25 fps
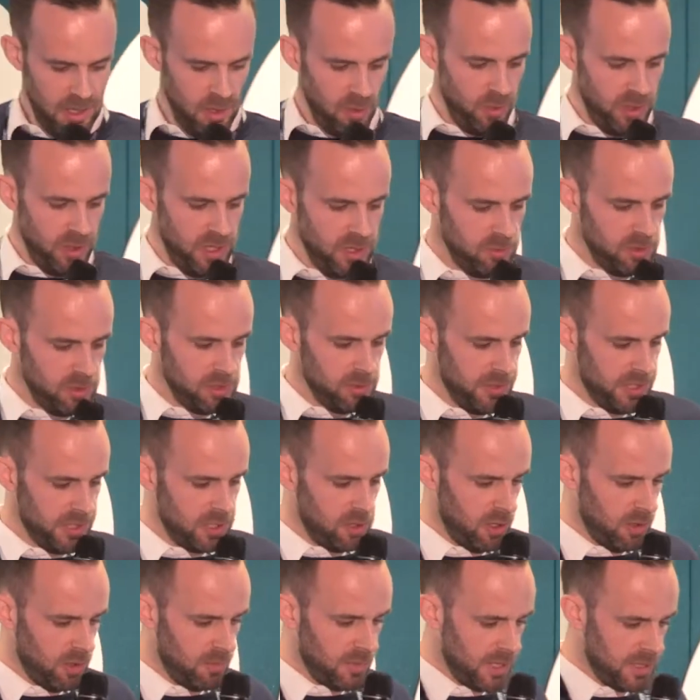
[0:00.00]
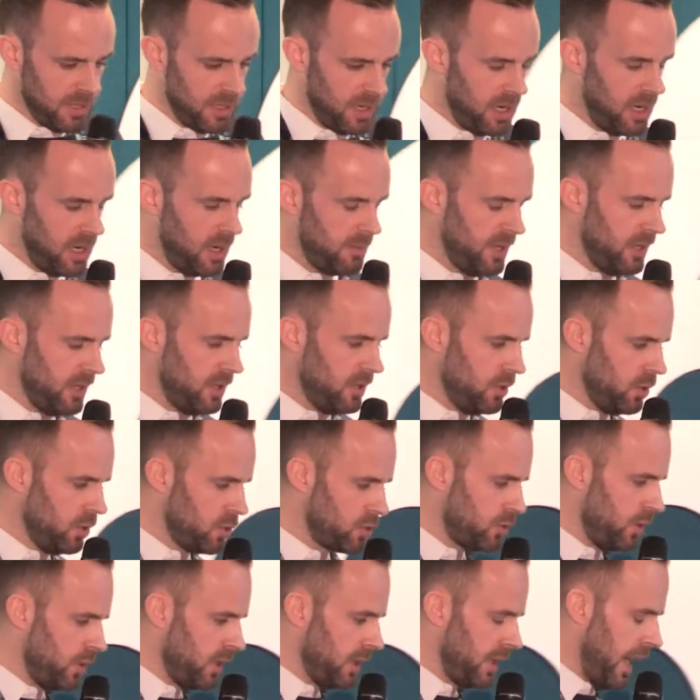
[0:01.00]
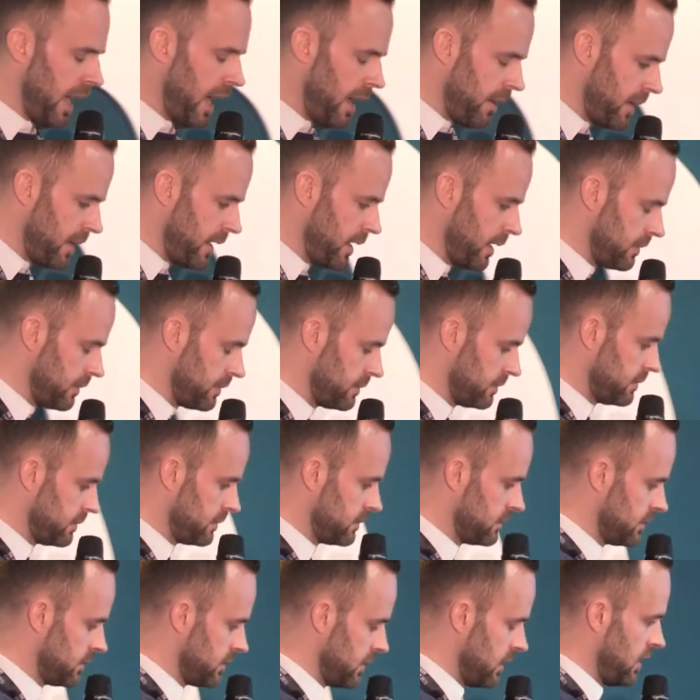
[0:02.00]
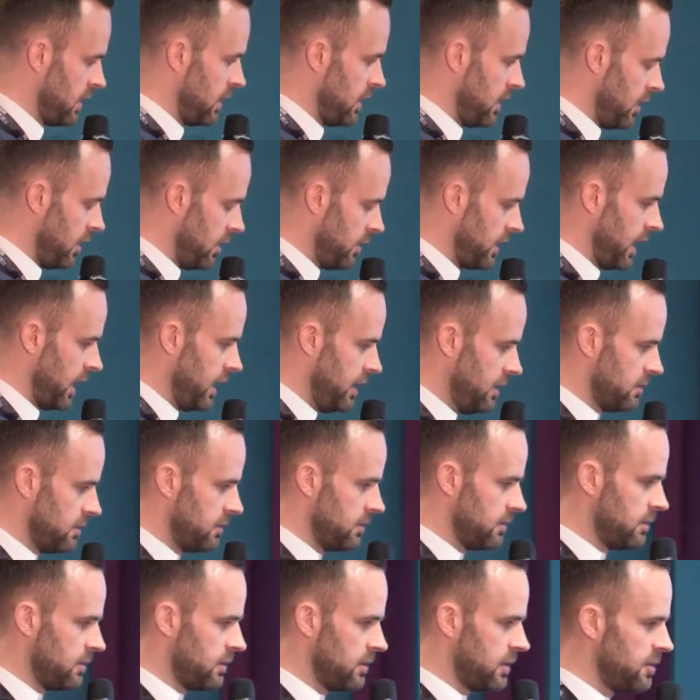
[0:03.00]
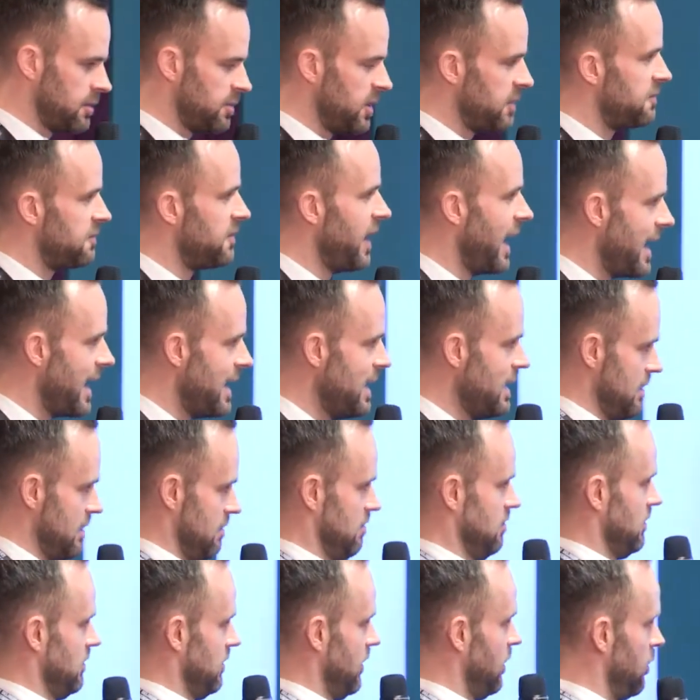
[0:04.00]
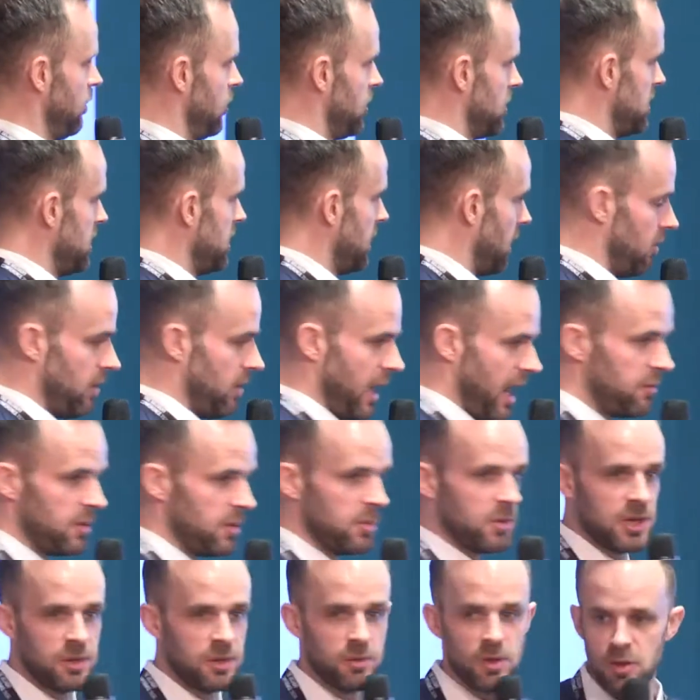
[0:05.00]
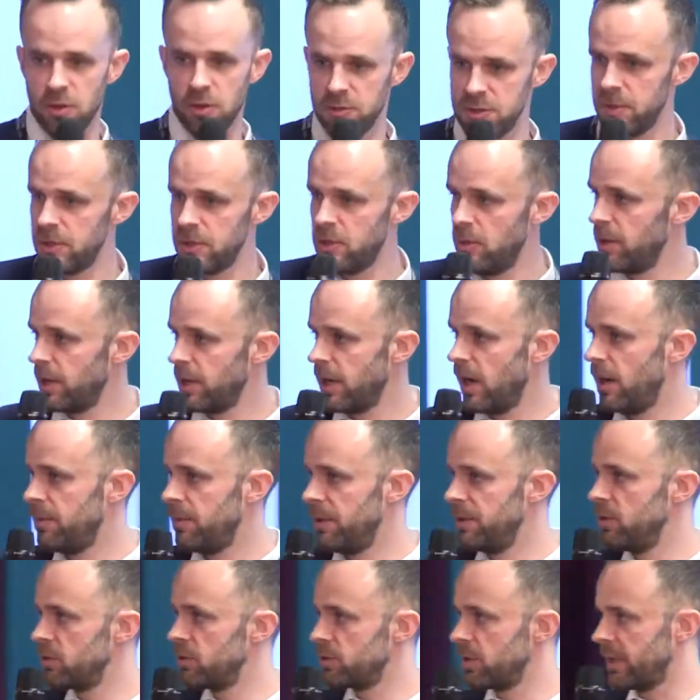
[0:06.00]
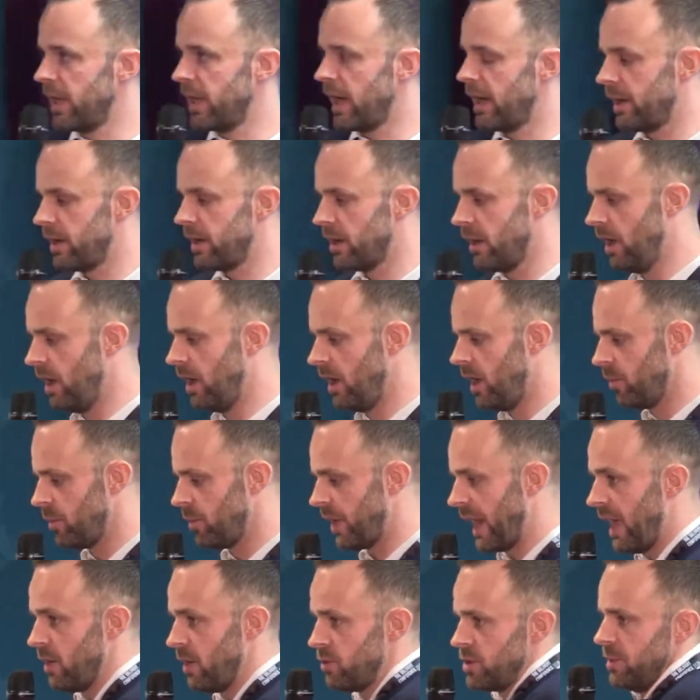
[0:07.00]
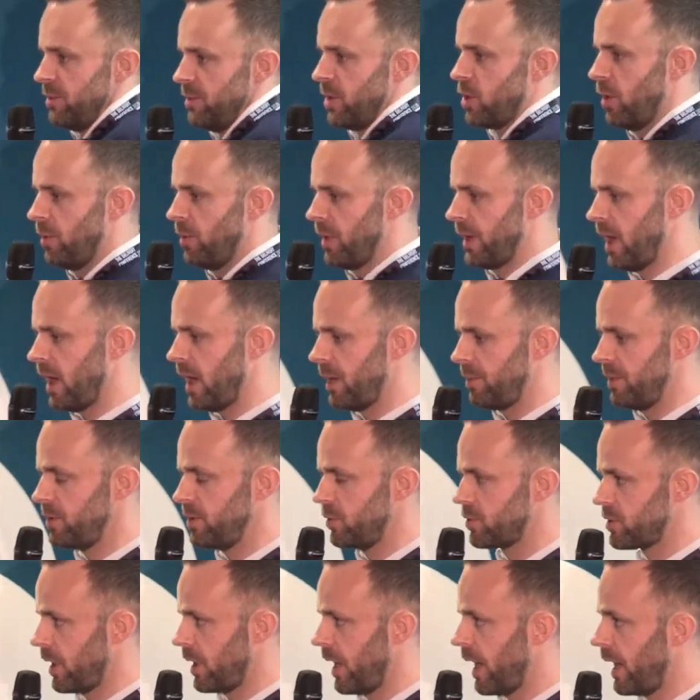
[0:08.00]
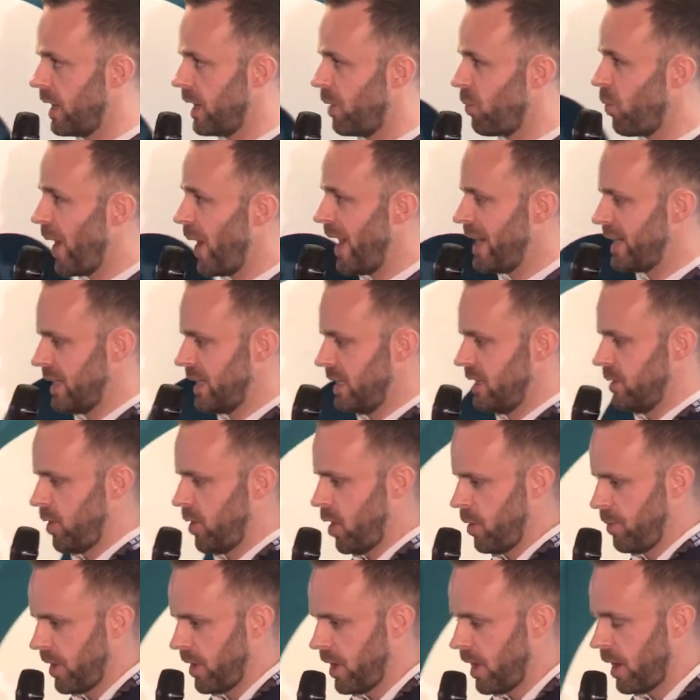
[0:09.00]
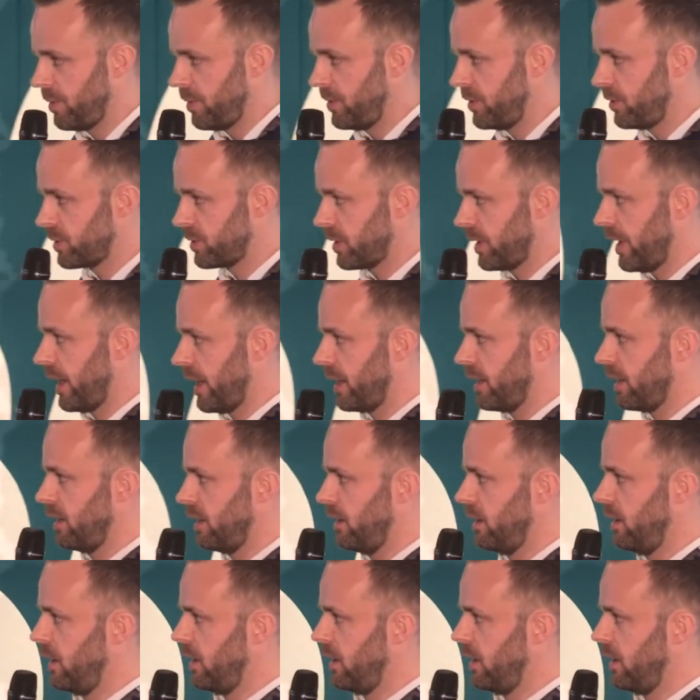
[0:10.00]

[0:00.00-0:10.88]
We will become a carbon neutral carrier. Okay, it's a bit vague, but you know, everybody would love to become a carbon neutral carrier. But how do you become a carbon neutral carrier? When can you become a carbon neutral carrier?